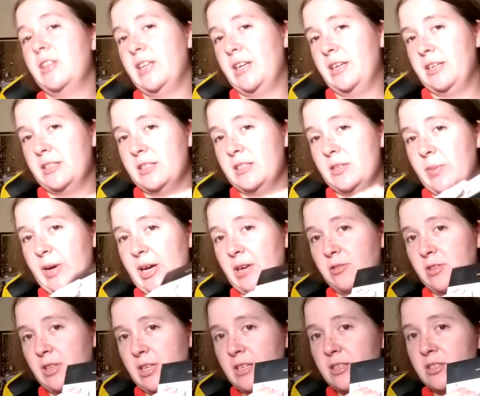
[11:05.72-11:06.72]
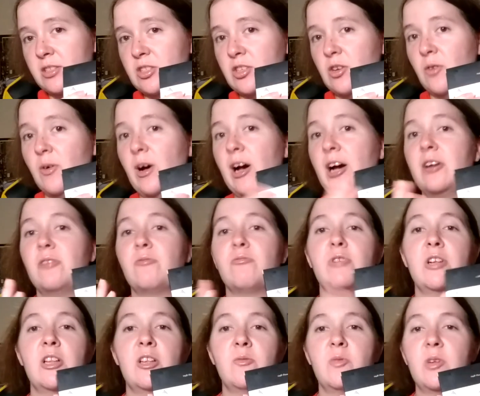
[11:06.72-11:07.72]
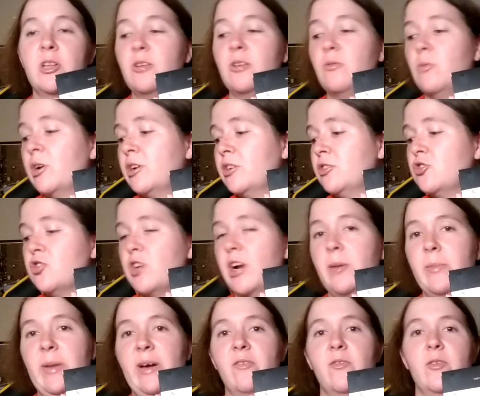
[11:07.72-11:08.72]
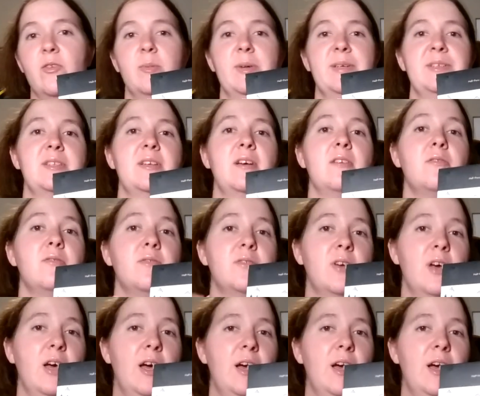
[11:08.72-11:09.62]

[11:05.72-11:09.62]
things about these, so I really, really want to try them out for myself.